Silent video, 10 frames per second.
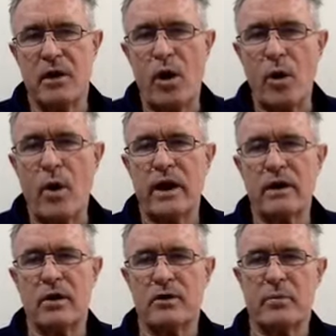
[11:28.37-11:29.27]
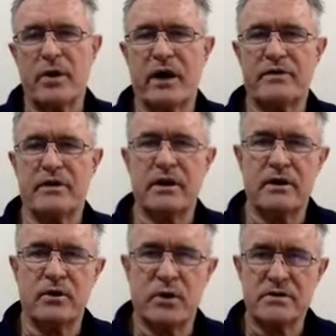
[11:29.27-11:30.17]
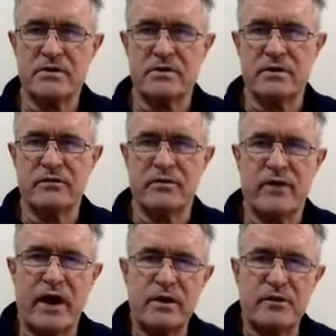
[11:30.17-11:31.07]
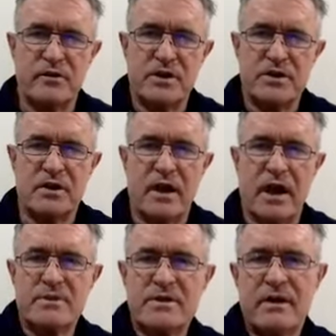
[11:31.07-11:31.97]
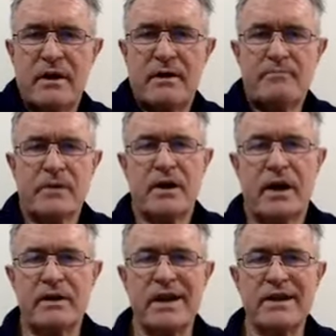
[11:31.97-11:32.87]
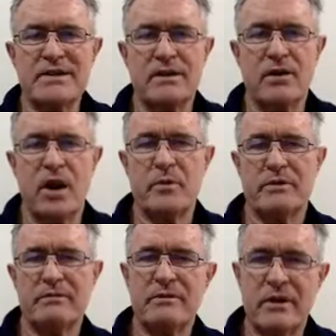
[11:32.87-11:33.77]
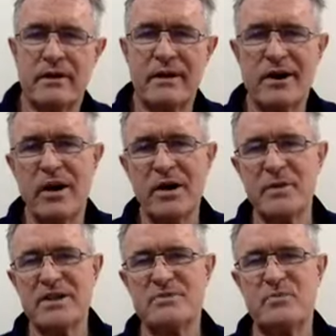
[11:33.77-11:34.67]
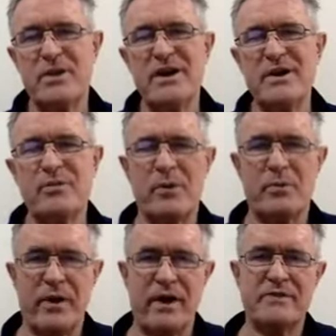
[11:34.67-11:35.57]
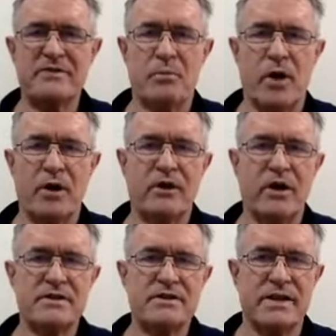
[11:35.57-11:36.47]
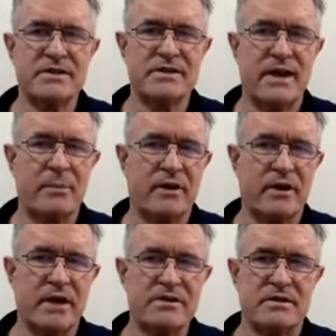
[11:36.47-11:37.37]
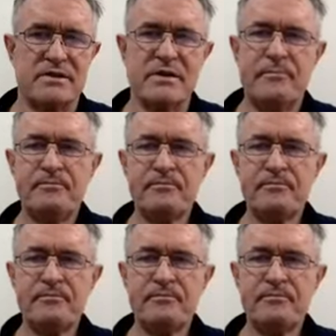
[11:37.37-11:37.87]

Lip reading: long way along the path you need in order to deliver value for digital apps. And legacy alignment, that kind of means being prepared to modernize legacy applications,